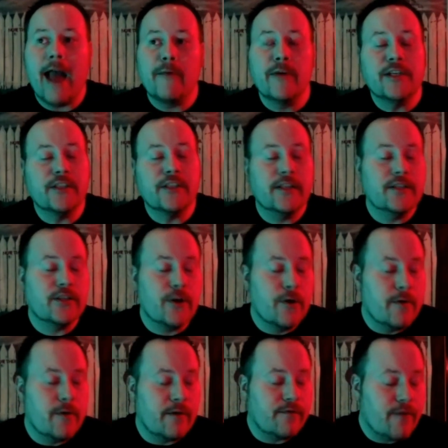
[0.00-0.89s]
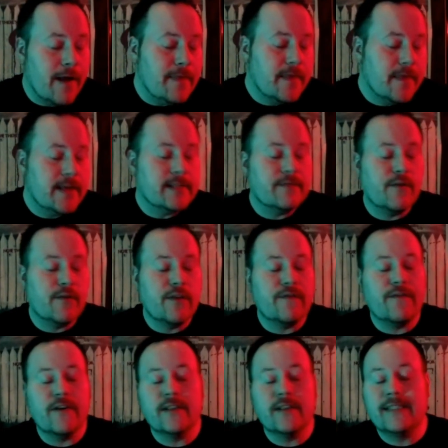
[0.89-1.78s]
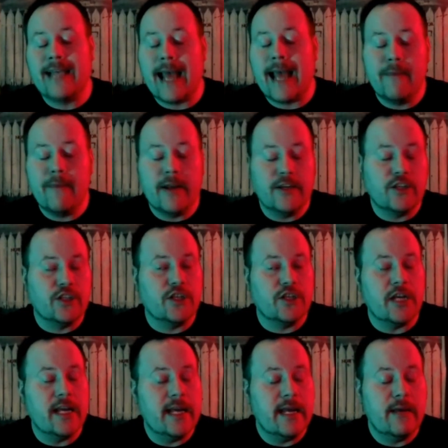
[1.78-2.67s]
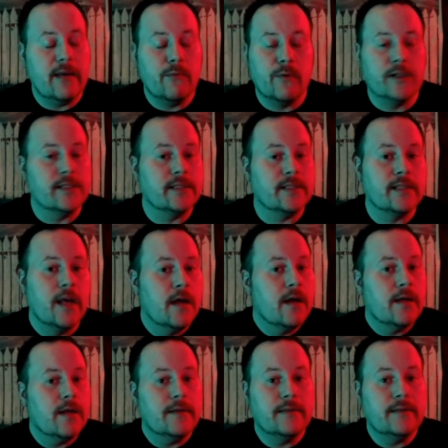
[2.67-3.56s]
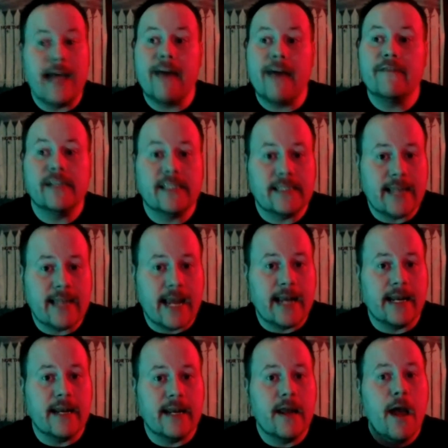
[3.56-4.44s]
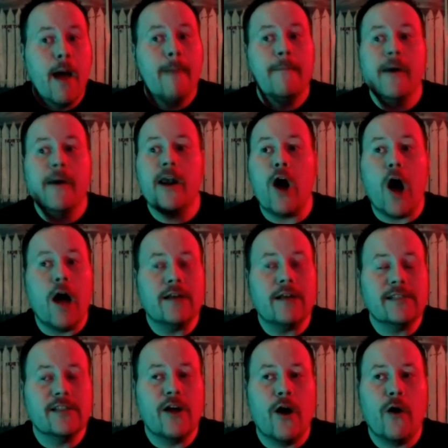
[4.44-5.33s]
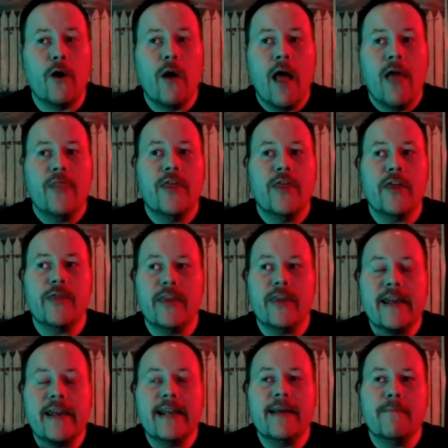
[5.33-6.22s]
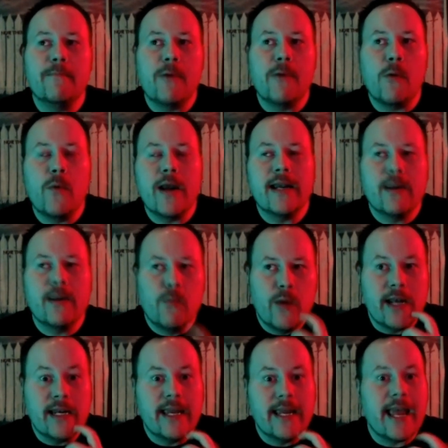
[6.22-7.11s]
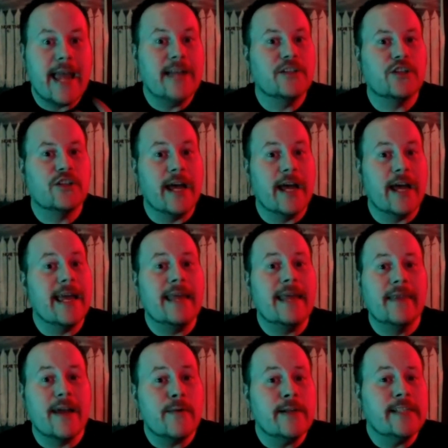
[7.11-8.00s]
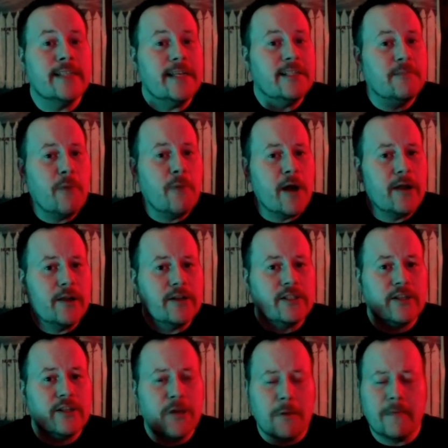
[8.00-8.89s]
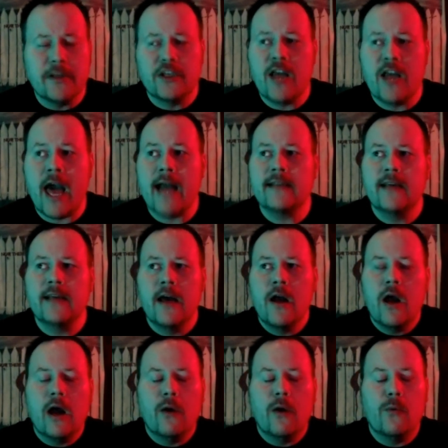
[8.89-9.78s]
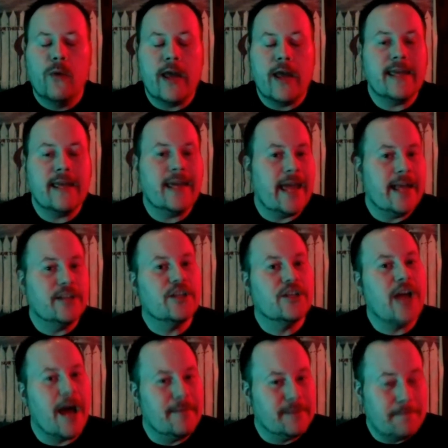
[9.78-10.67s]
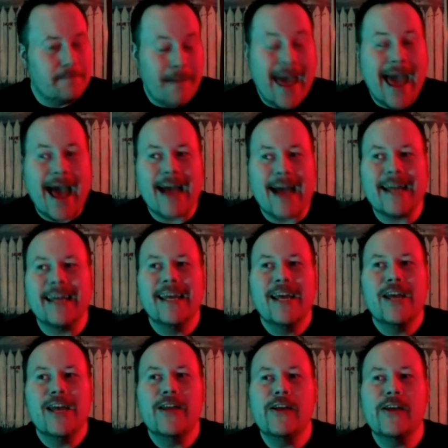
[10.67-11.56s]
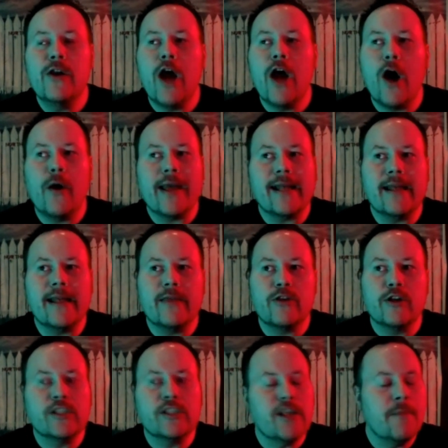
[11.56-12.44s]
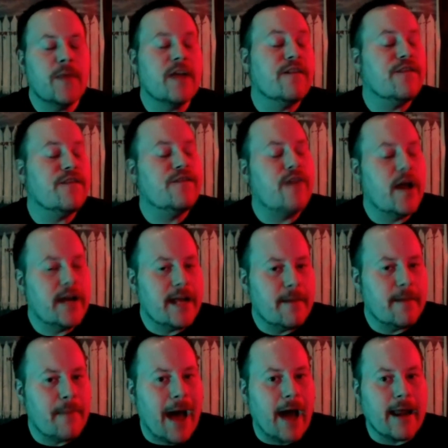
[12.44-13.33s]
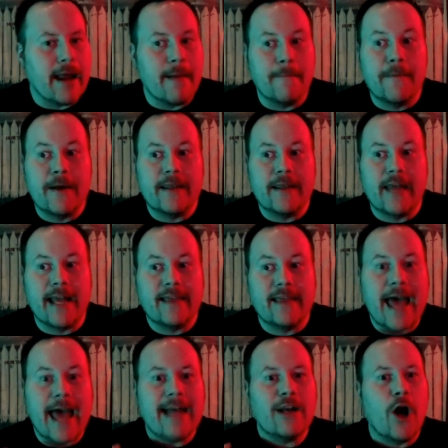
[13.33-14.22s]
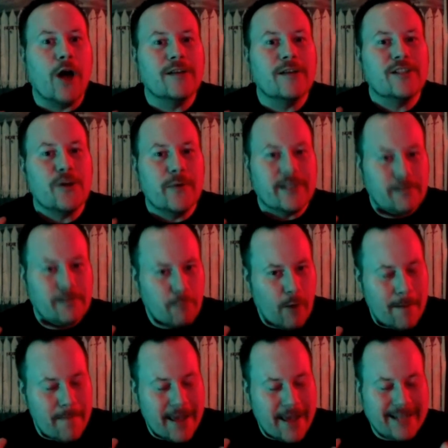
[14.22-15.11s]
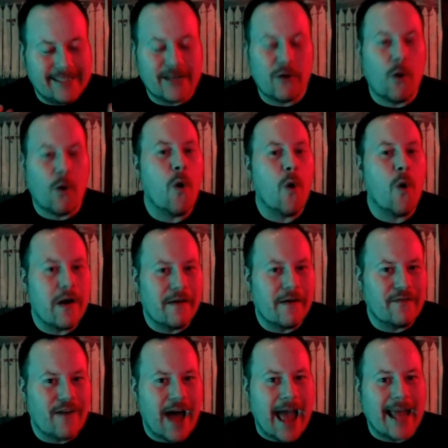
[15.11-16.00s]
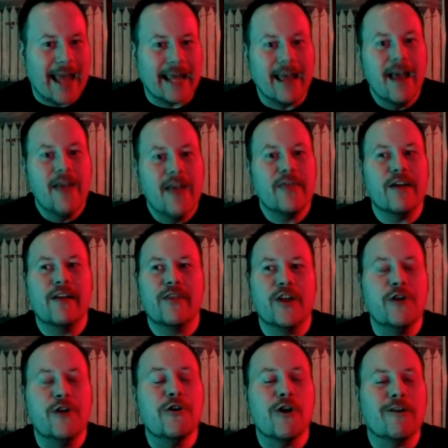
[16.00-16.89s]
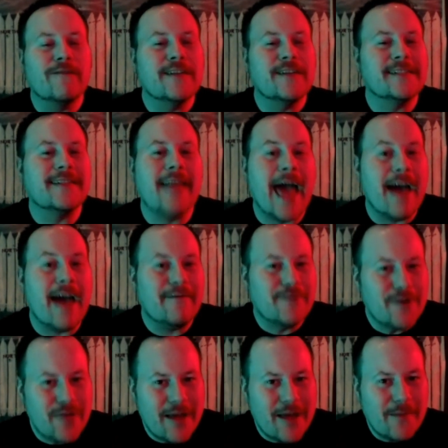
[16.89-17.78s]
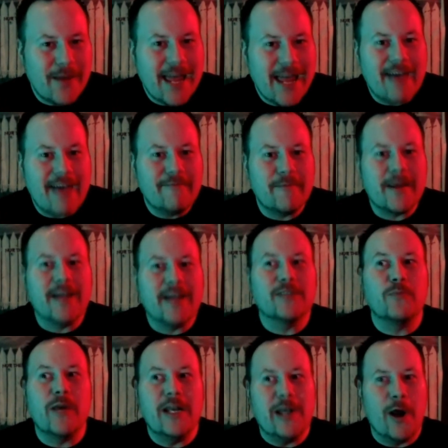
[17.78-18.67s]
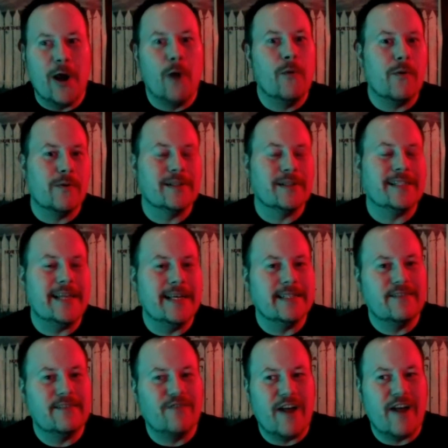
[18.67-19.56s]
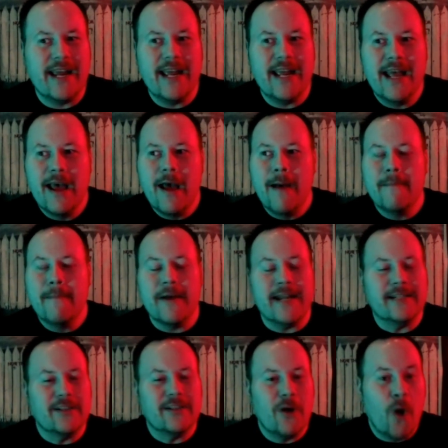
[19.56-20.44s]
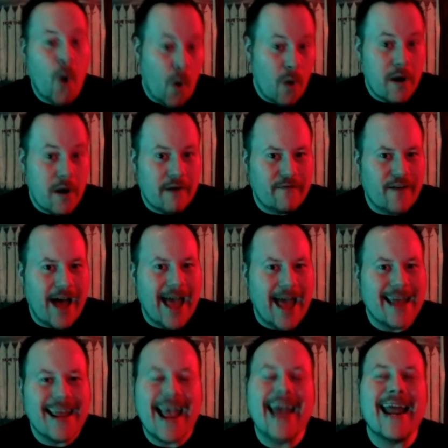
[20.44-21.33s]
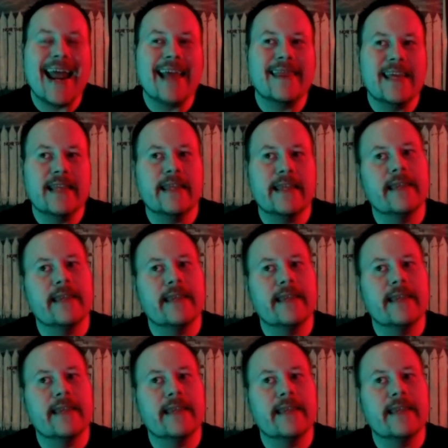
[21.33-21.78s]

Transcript: recently showed a friend this for the first time, and she was devastated. But also, but when Gage, again, like we said, spoilers, so don't be shocked. When Gage comes back, there's something funny about it, but like that also is what makes it horrifying. The nervous laughter that we have because we know what we're seeing is funny, but it's horrifying. And I think that